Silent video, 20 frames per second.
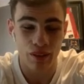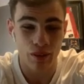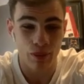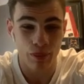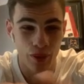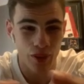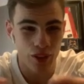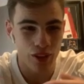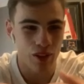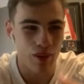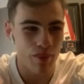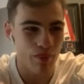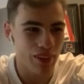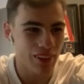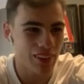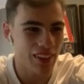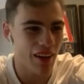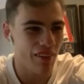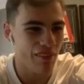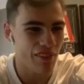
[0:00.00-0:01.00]
To be honest with you,
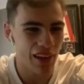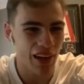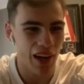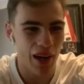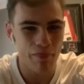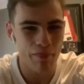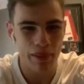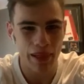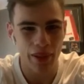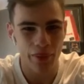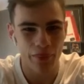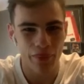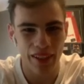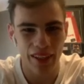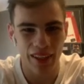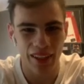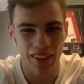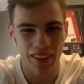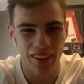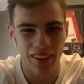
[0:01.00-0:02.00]
myself, I can't pick a
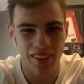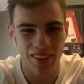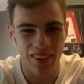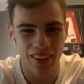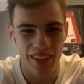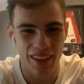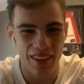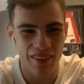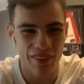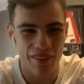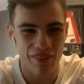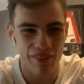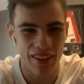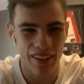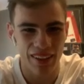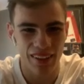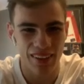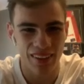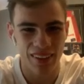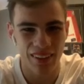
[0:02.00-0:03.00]
winner because I either
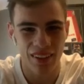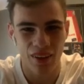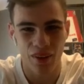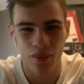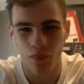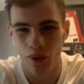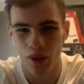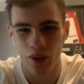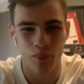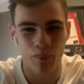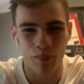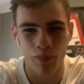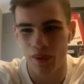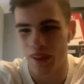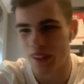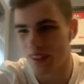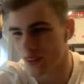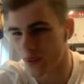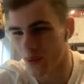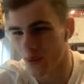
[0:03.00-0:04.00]
think one on
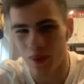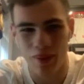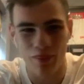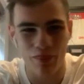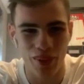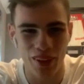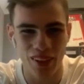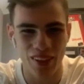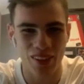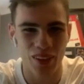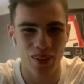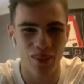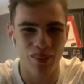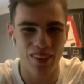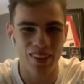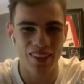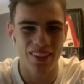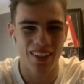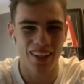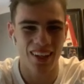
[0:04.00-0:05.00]
points or one by
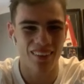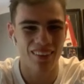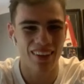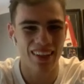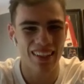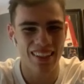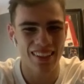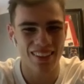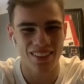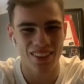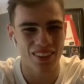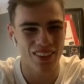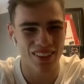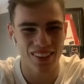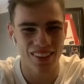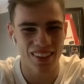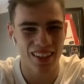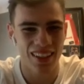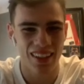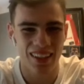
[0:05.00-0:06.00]
stoppage. You know what I mean? It's
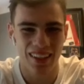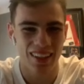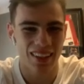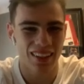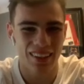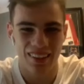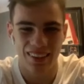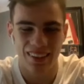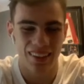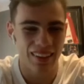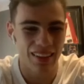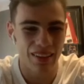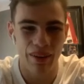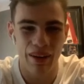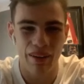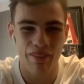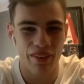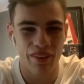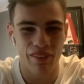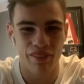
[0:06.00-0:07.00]
just
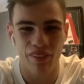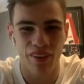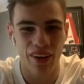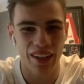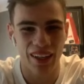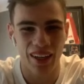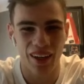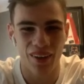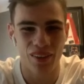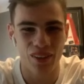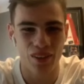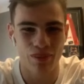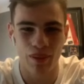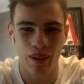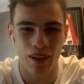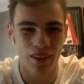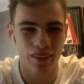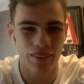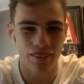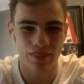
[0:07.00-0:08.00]
wherever the fight goes.
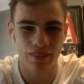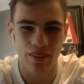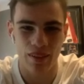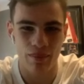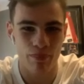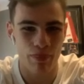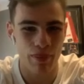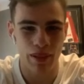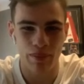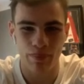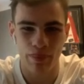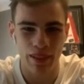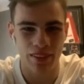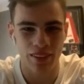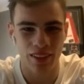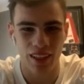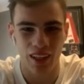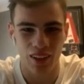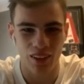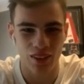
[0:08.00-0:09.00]
But big
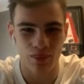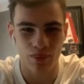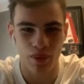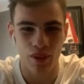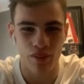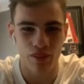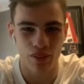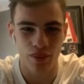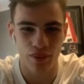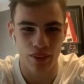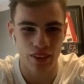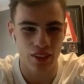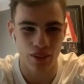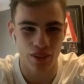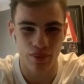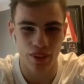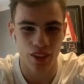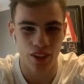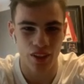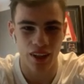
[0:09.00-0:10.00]
best of luck to both of them. It's
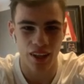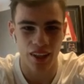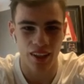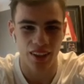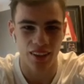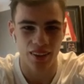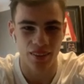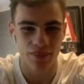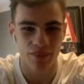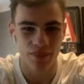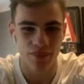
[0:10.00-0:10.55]
going to be a cracker.